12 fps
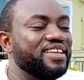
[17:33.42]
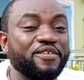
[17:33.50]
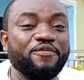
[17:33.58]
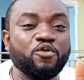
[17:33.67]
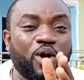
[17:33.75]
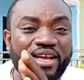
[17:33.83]

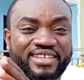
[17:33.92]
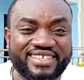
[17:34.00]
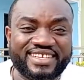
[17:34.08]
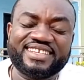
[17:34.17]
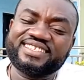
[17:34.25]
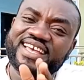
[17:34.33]
If you are
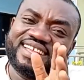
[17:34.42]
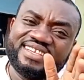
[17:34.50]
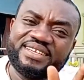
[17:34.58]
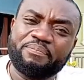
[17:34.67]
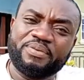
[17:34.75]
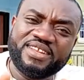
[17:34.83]
interested
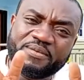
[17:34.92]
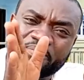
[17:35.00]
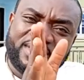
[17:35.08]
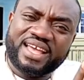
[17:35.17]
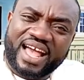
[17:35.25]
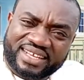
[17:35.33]
in the
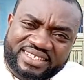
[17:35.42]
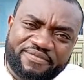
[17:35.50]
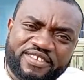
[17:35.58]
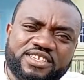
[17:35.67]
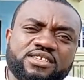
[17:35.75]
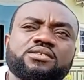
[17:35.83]
PDP
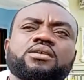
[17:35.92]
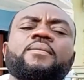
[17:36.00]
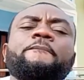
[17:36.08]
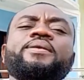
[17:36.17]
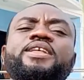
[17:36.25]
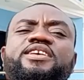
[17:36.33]
activities,
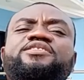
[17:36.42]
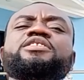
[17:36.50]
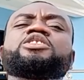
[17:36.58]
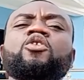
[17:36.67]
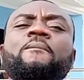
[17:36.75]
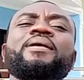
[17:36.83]
please
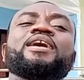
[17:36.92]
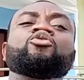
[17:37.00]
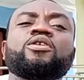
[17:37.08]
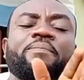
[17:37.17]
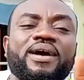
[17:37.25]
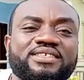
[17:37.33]
return back
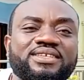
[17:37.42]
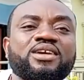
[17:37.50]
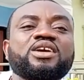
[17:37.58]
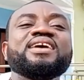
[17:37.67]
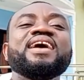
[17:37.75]
to the party.